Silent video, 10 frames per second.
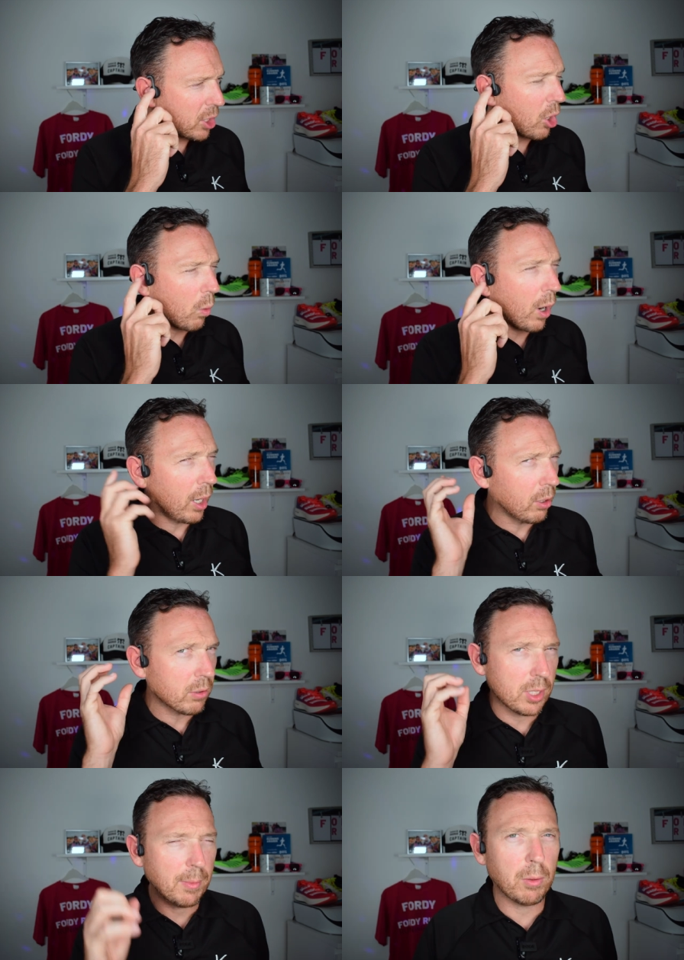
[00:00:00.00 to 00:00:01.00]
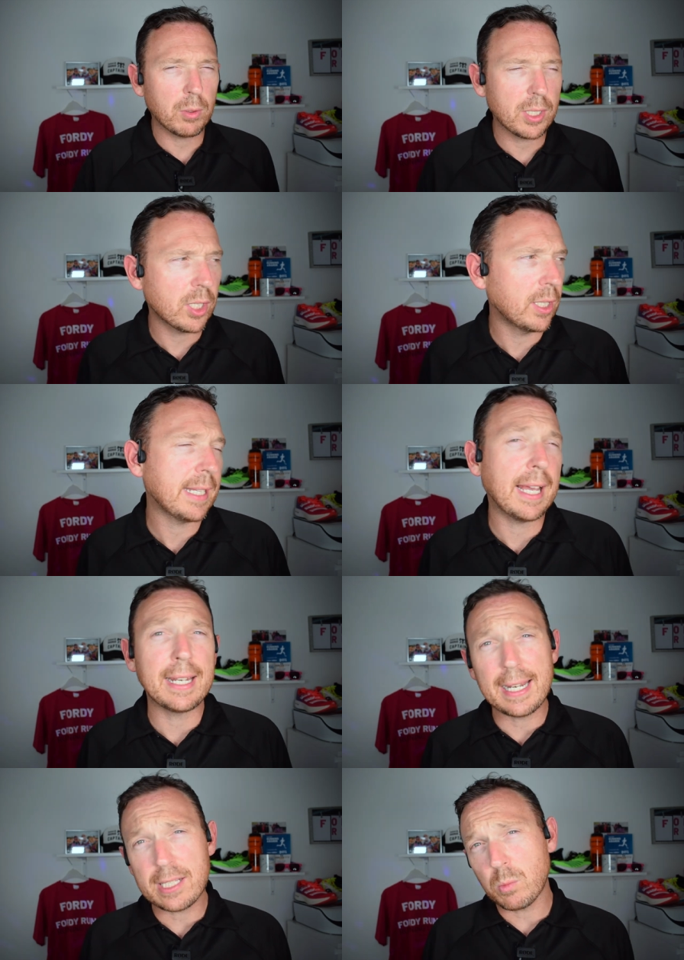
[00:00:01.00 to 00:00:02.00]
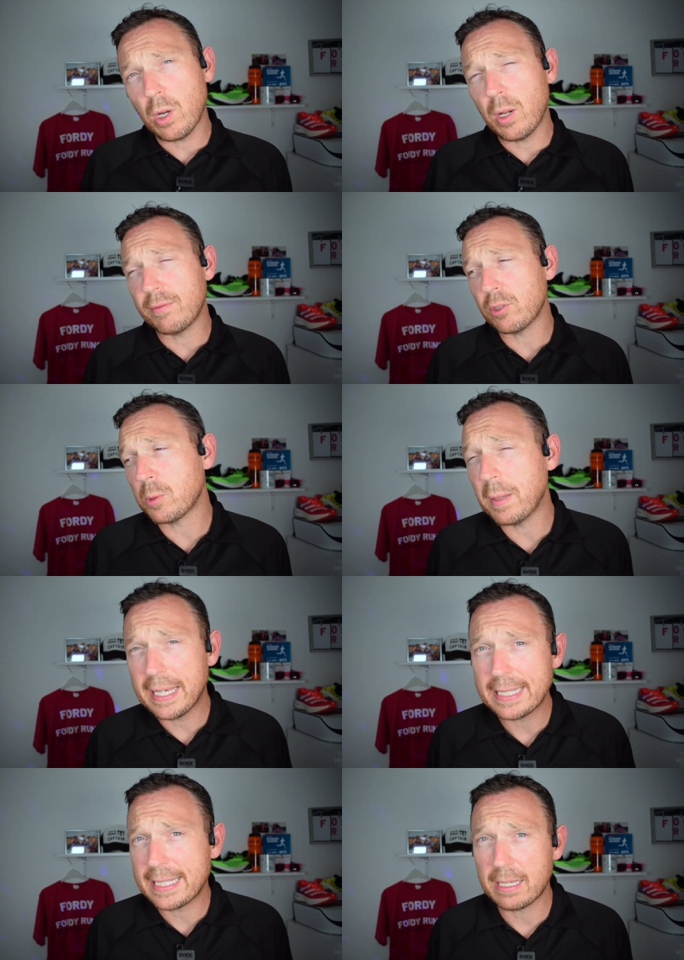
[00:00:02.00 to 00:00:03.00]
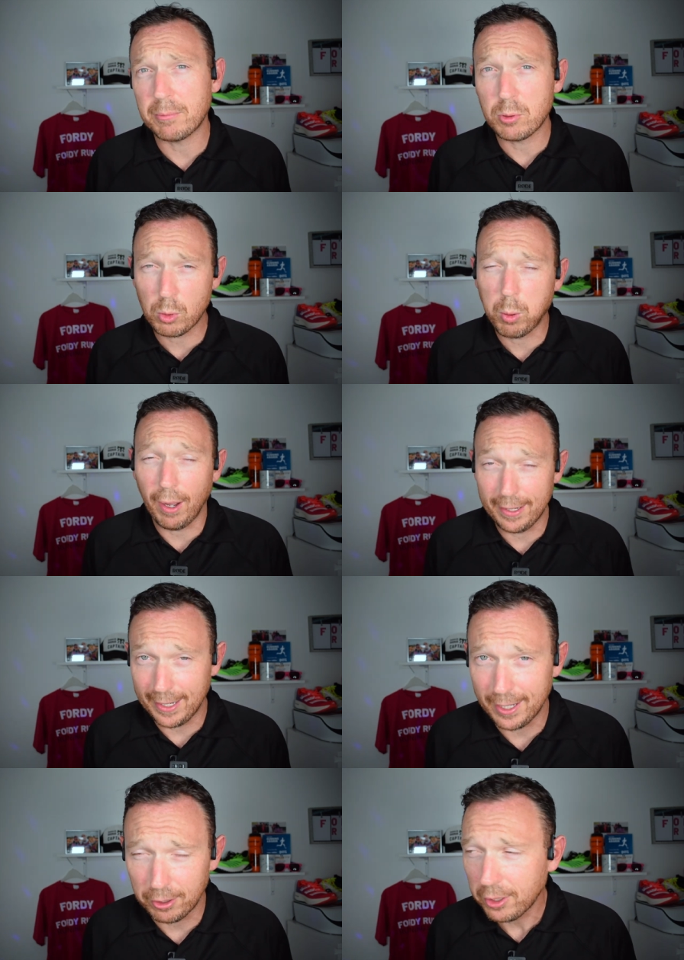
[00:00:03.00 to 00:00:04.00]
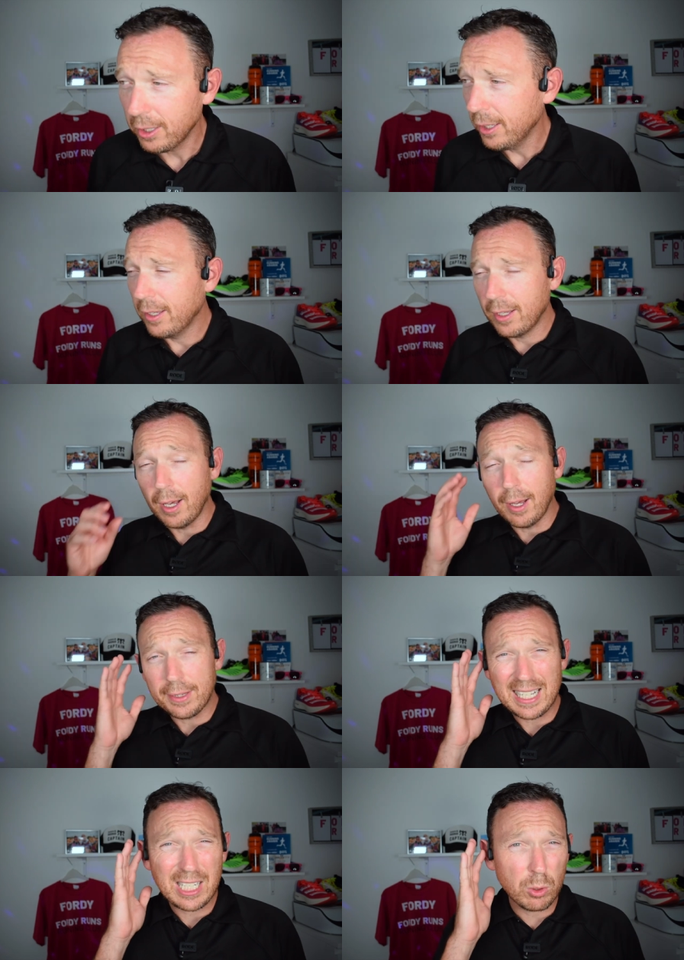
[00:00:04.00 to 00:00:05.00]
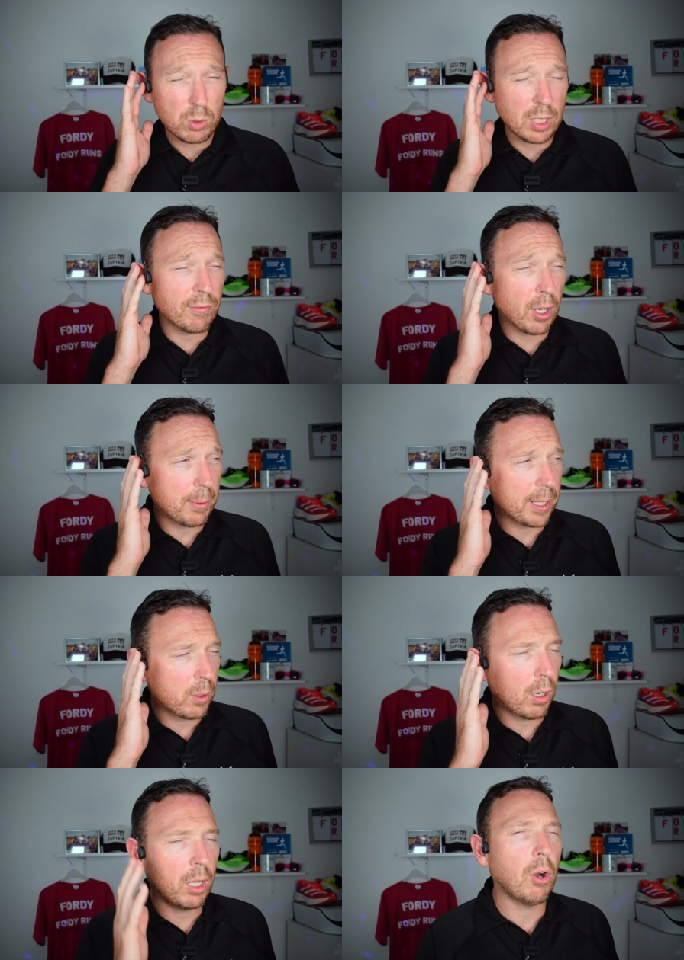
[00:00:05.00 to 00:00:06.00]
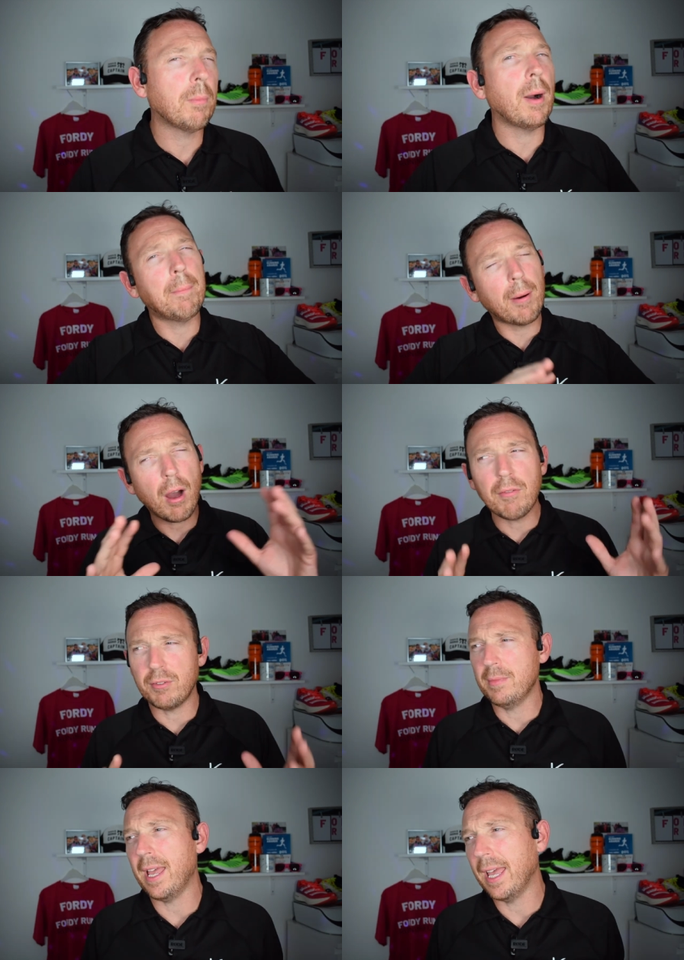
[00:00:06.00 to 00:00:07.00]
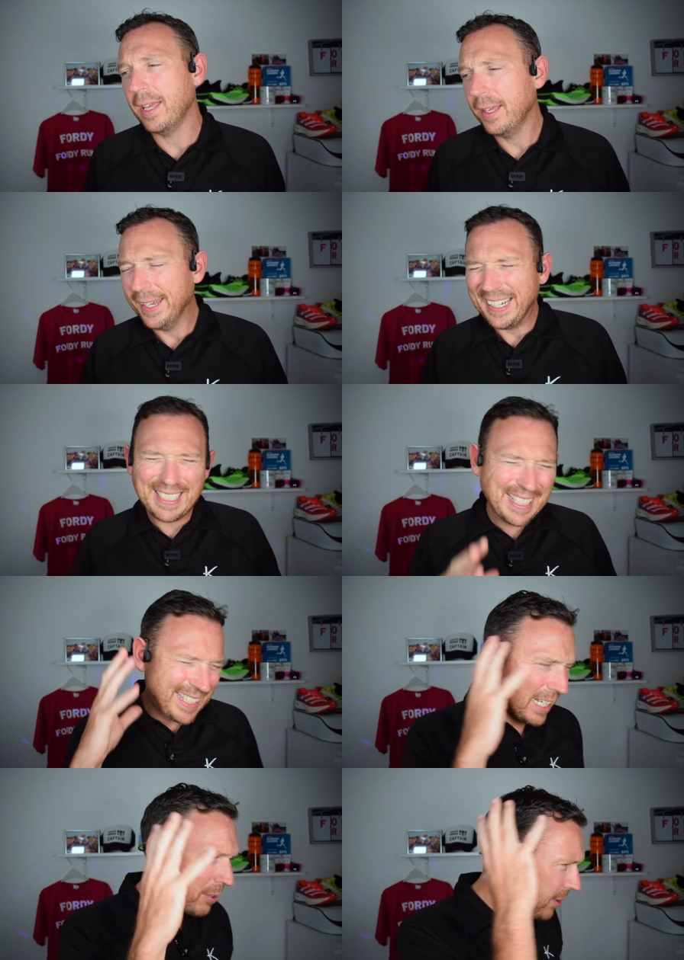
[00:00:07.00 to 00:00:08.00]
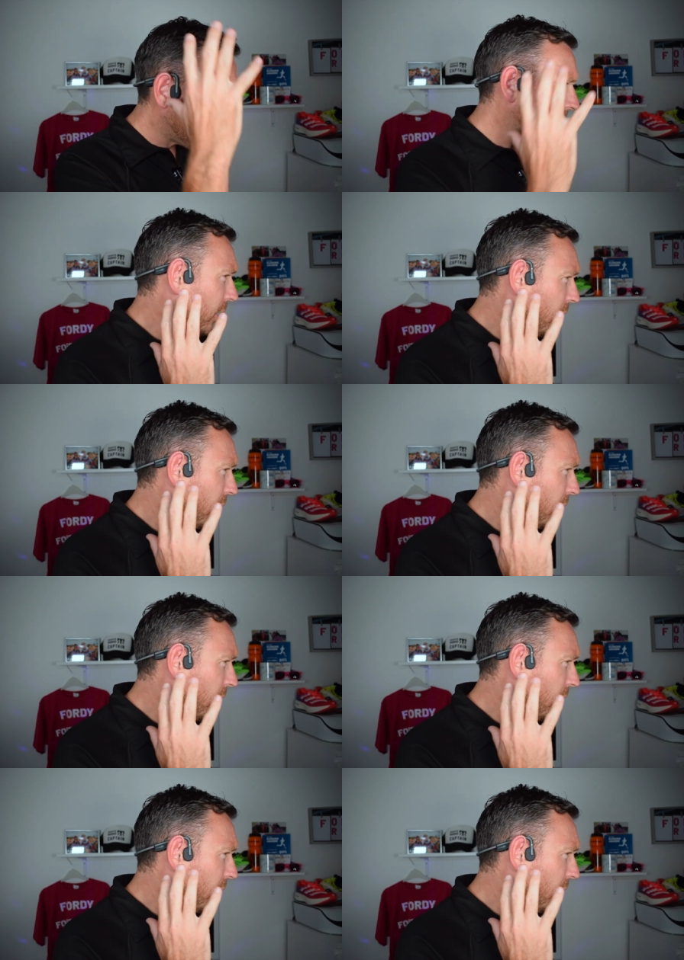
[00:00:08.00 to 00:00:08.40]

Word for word: are quite a lot, so you might want to turn it down. And as well, if you're speaking to someone who's quite loud, uh, that can also vibrate quite a lot. But apart from that, considering